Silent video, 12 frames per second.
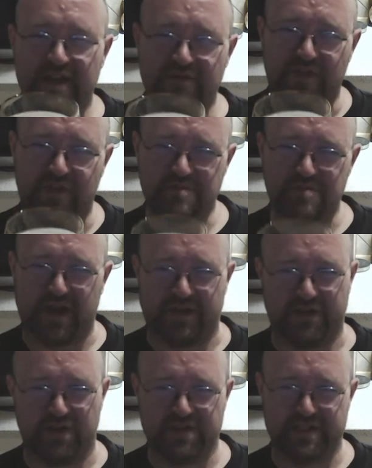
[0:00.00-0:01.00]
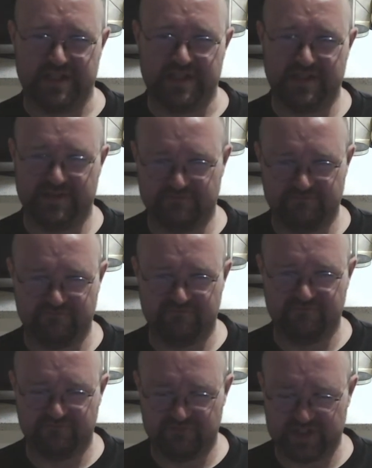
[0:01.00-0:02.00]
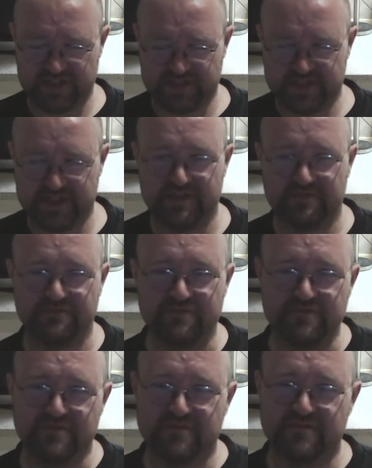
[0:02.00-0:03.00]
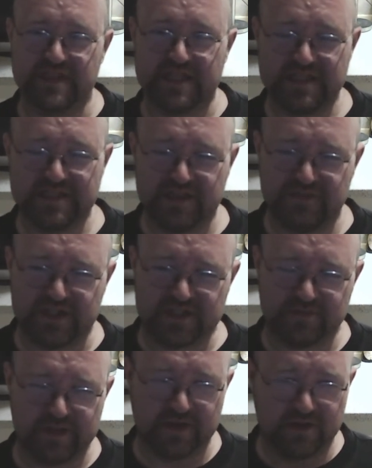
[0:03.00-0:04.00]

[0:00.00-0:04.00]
with sparkles in it. Let's give it a smell.